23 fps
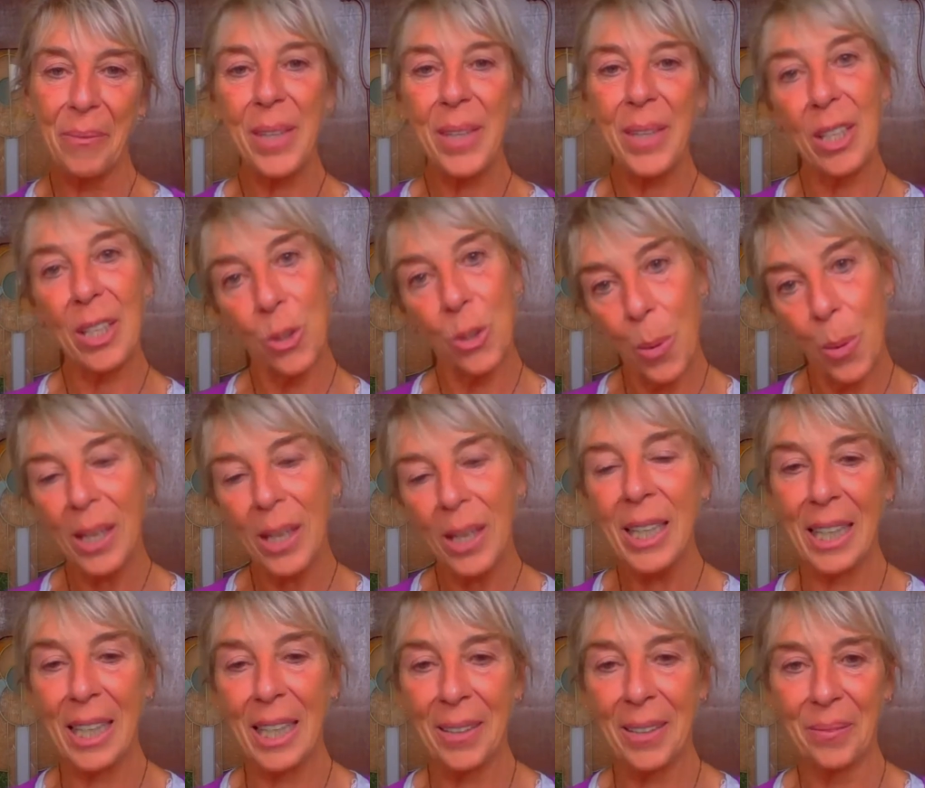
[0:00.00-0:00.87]
That's
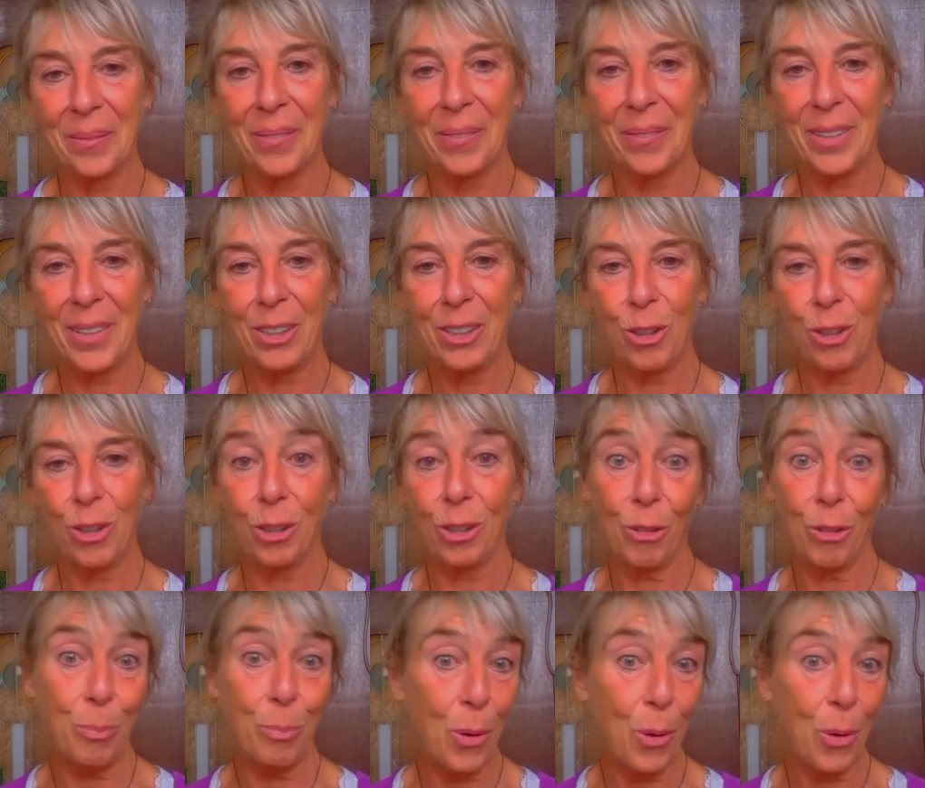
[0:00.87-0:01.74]
one thing. There's a
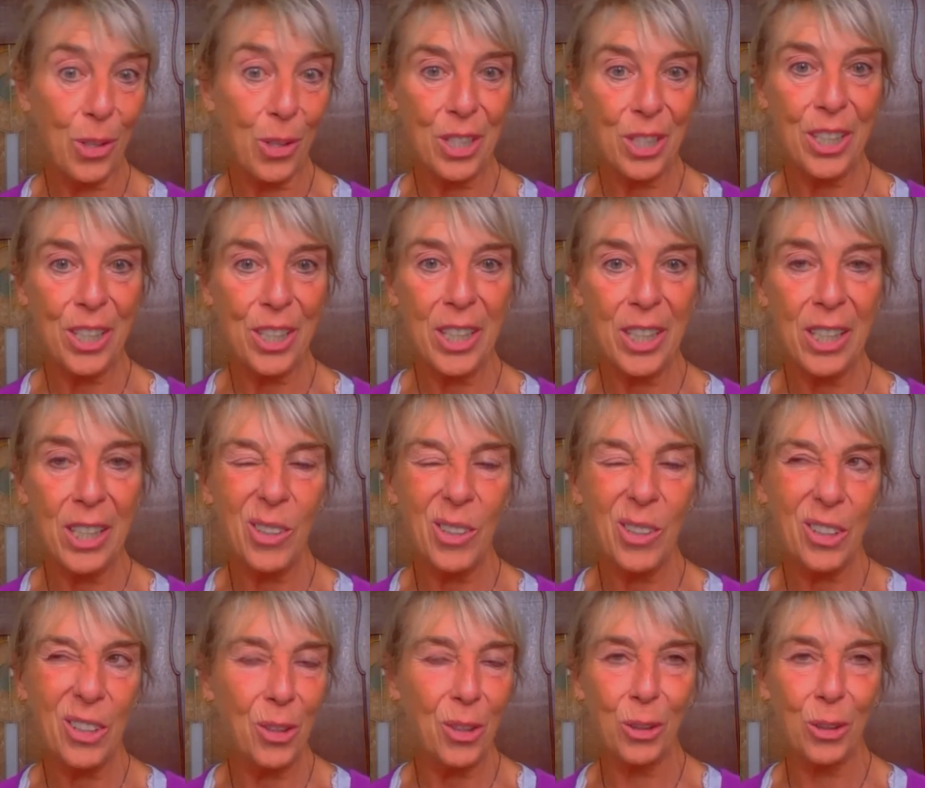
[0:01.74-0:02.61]
lot of poisons in
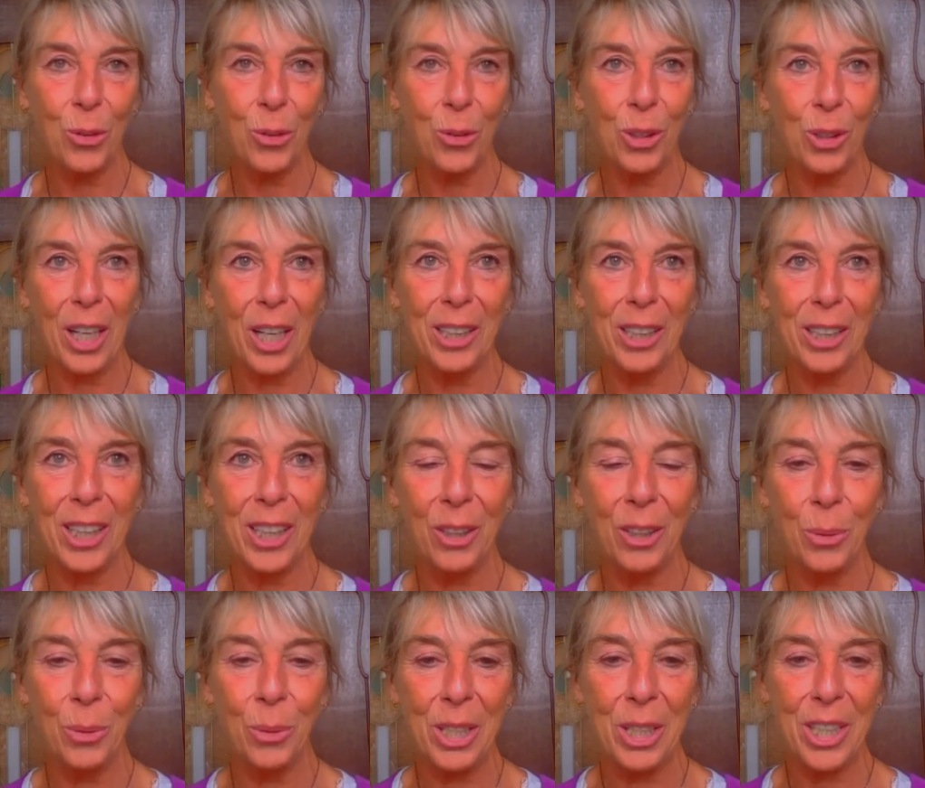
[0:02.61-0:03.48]
it. It's not a good
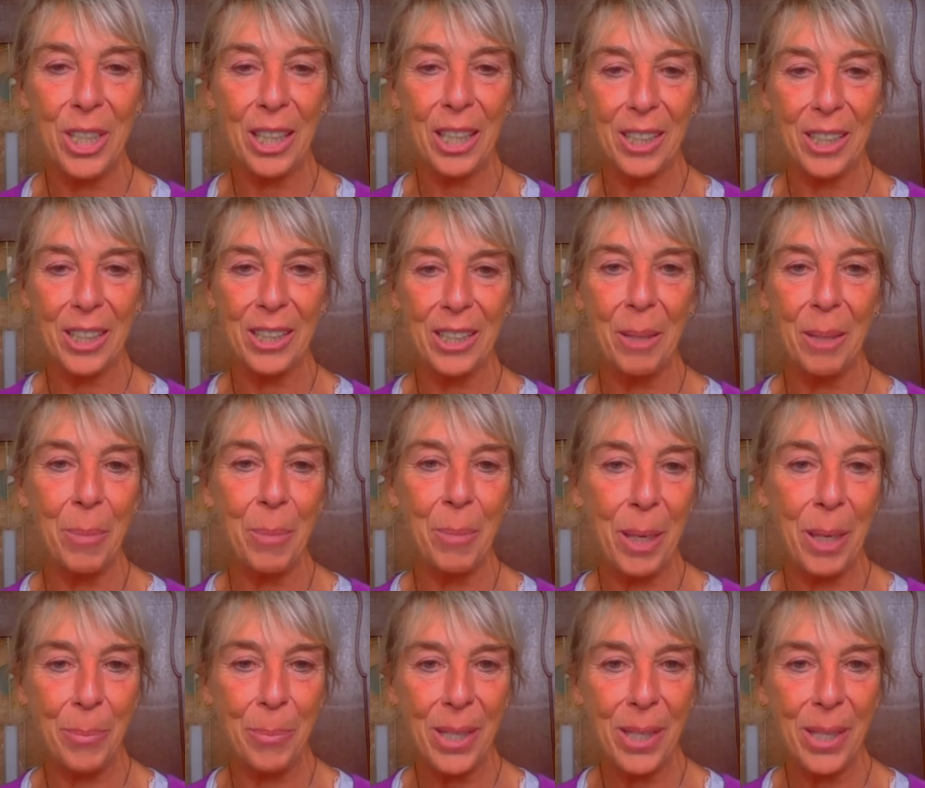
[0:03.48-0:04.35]
idea to inject in
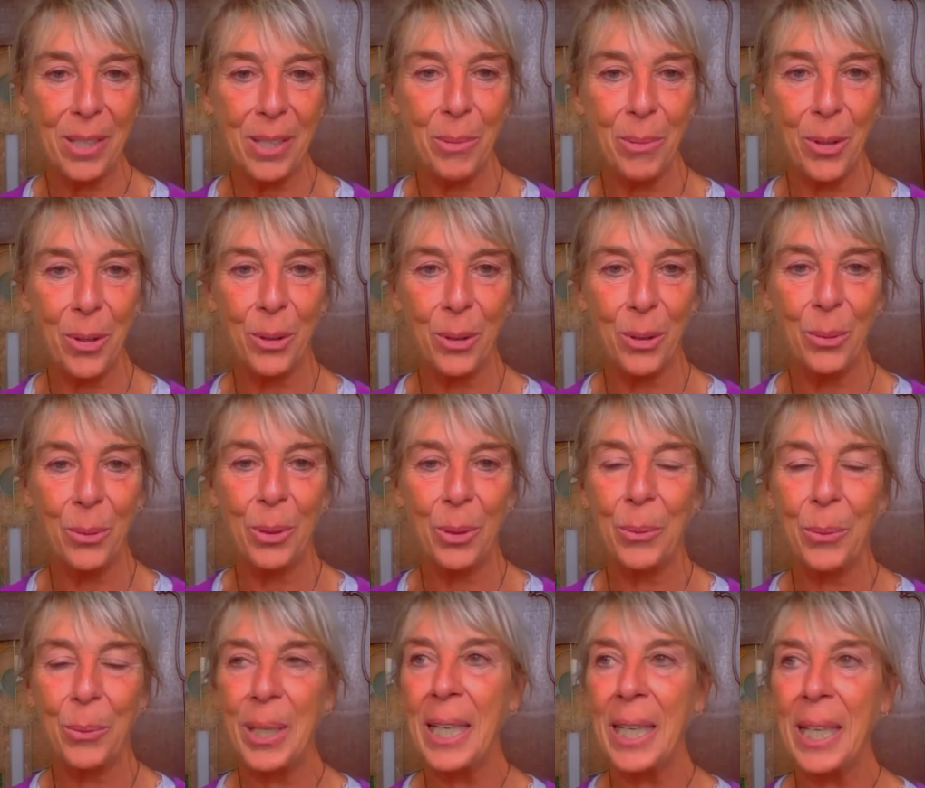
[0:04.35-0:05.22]
babies. We all do
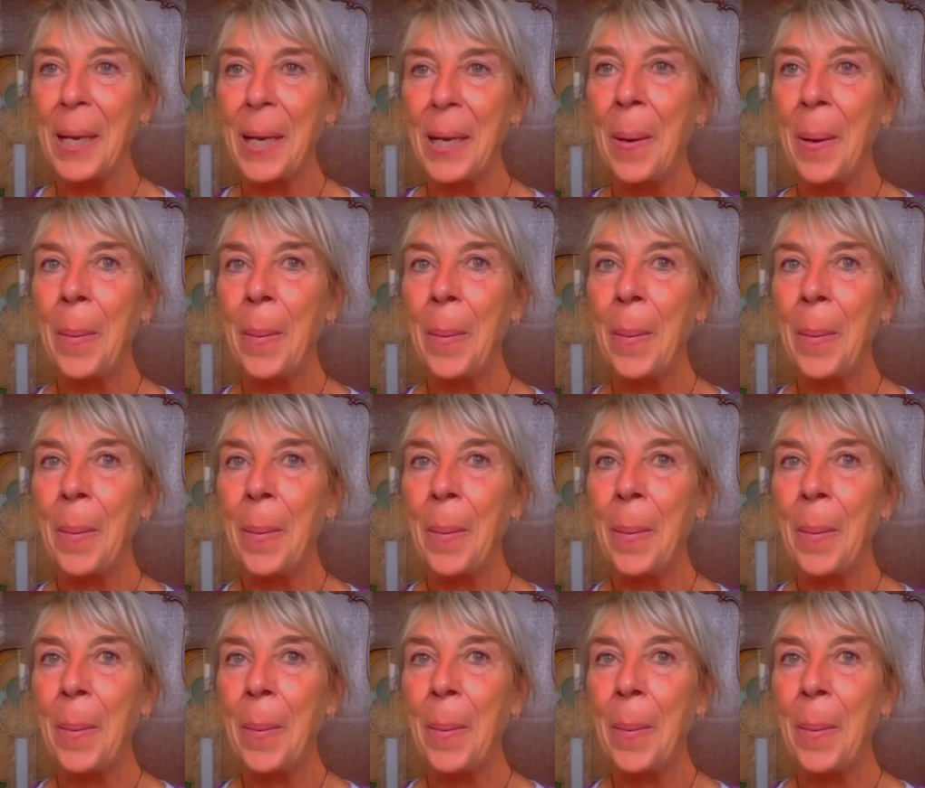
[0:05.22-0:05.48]
agree.